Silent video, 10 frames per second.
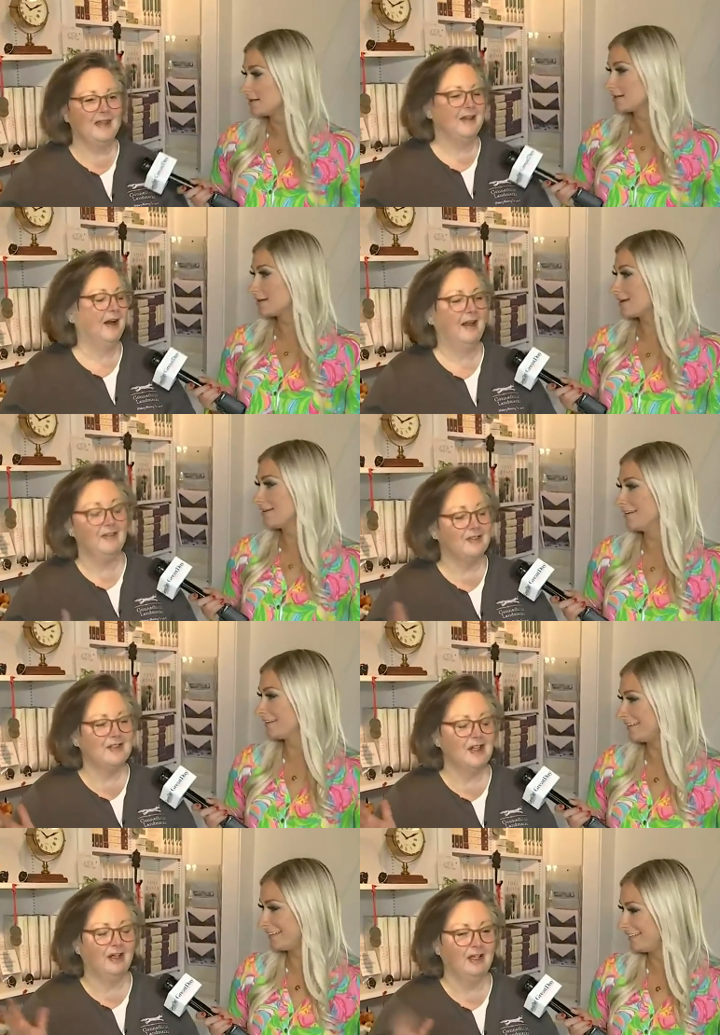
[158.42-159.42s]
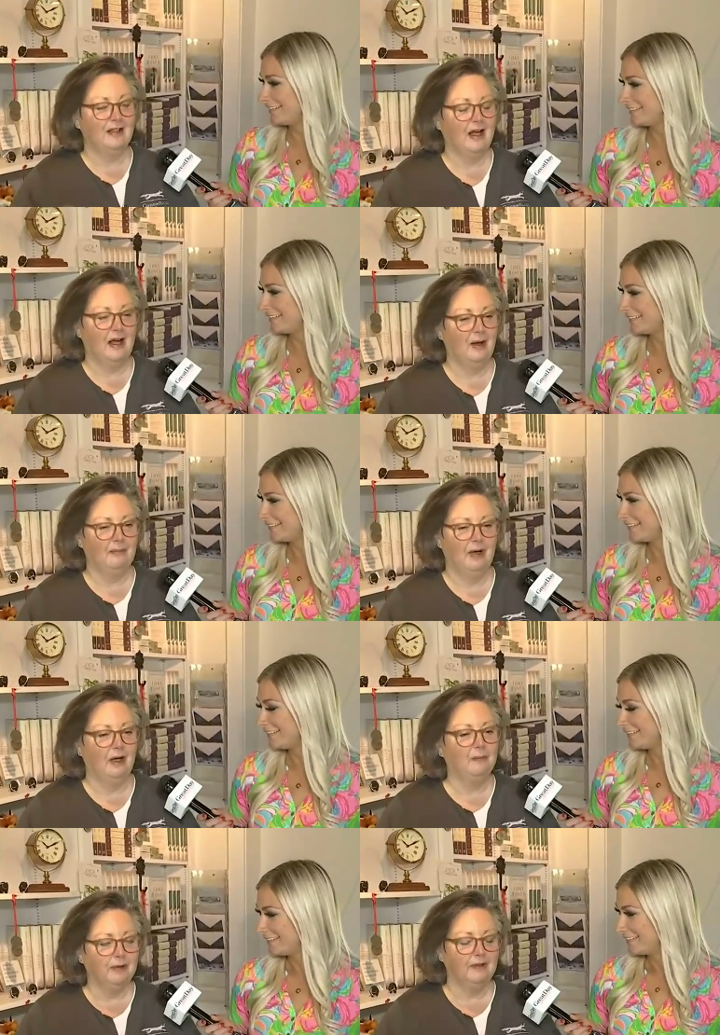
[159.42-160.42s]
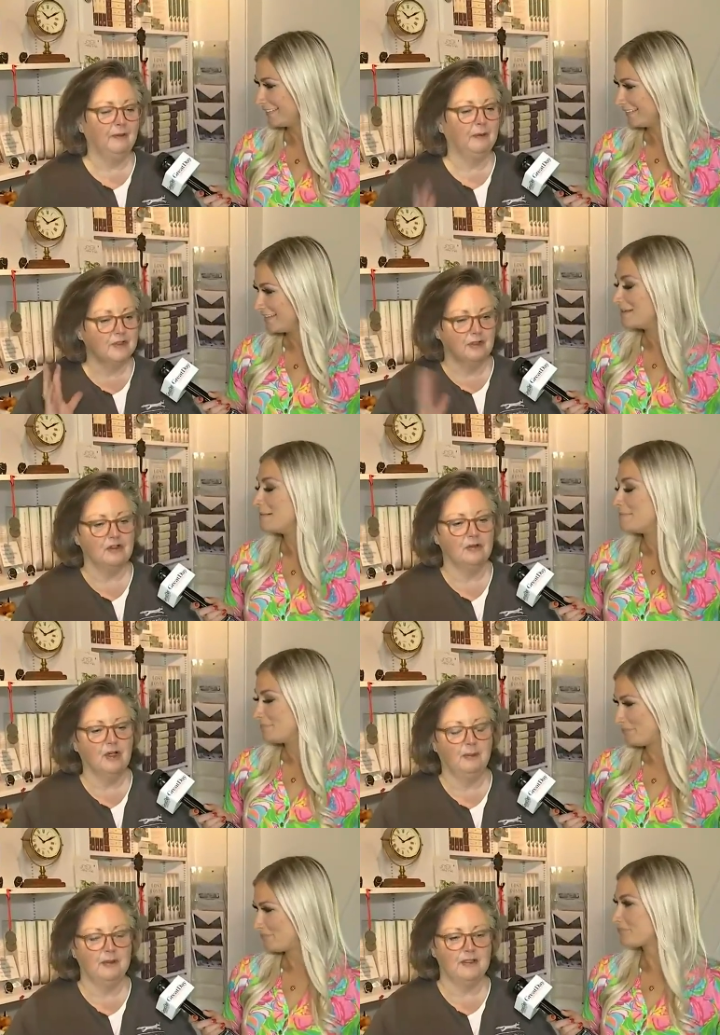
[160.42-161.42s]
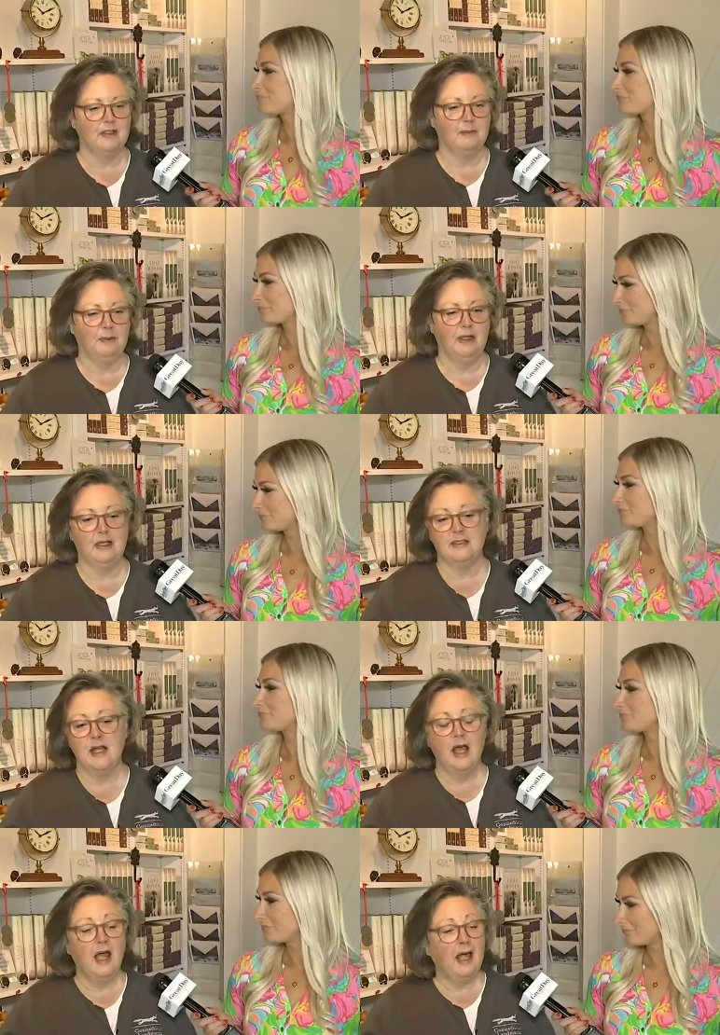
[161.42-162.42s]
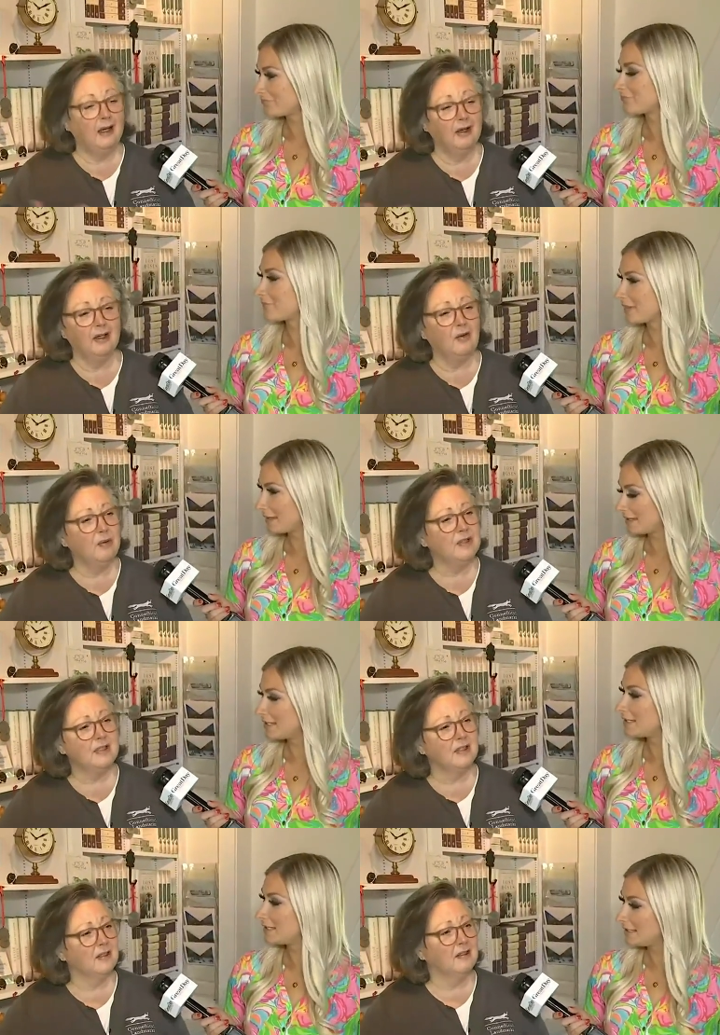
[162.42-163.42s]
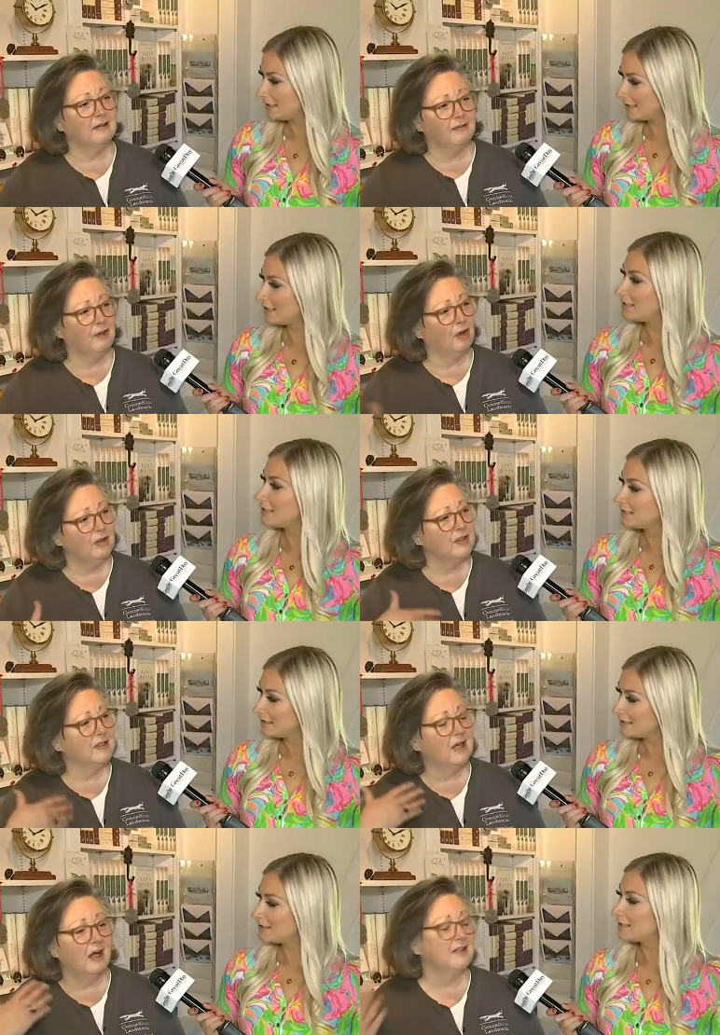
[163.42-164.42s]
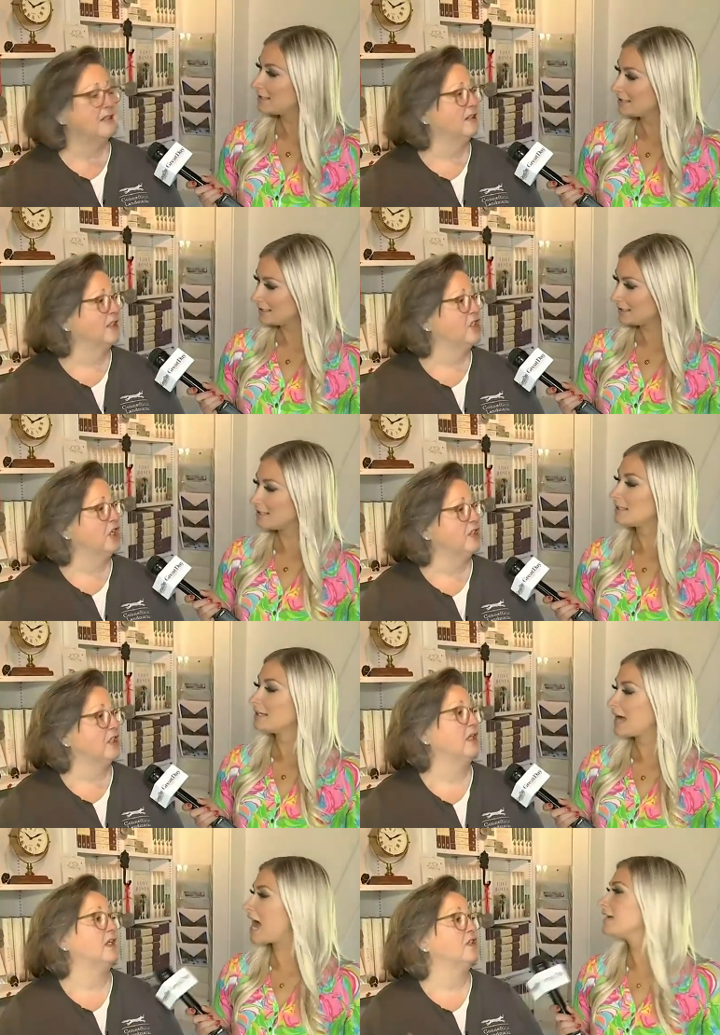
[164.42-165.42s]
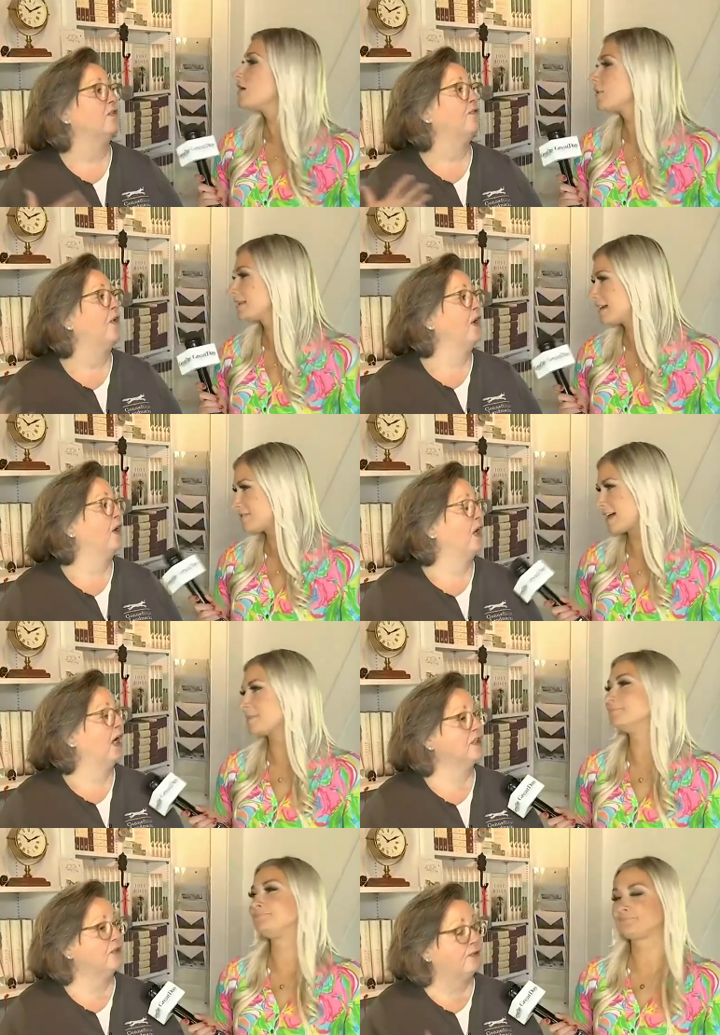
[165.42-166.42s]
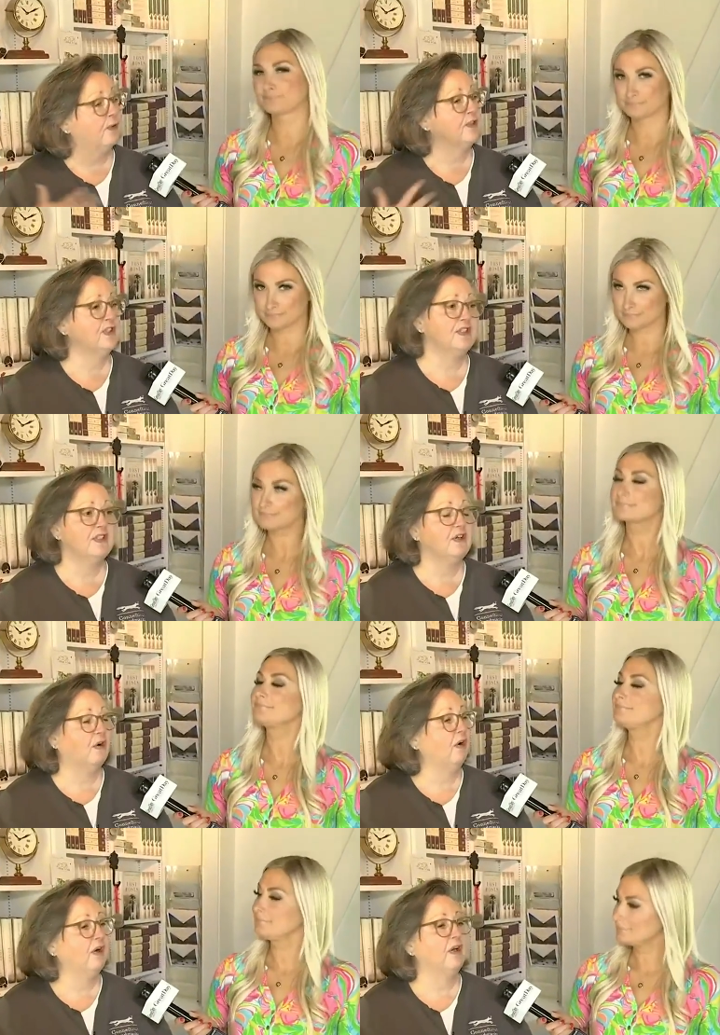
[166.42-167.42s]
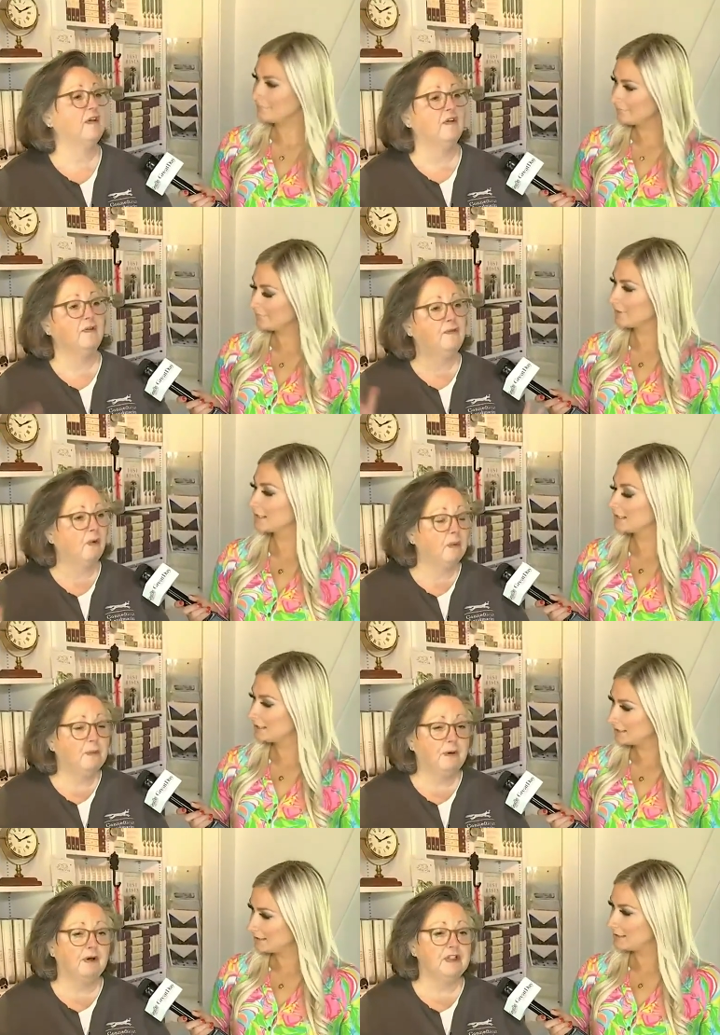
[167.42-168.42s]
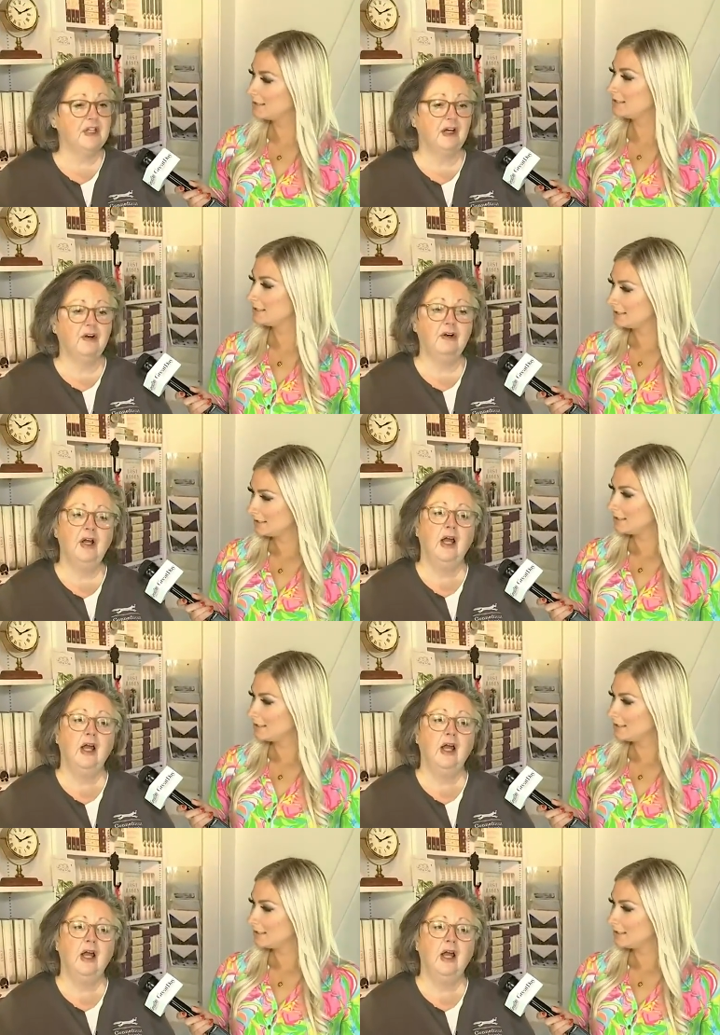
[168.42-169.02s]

Speaker 1: they're, yeah. they're stunning. Um, unbelievable. So do come and see the peonies. And, of course, the garden is constantly changing. It is I know, a, I love that. It's a four-season garden. The formal parterre,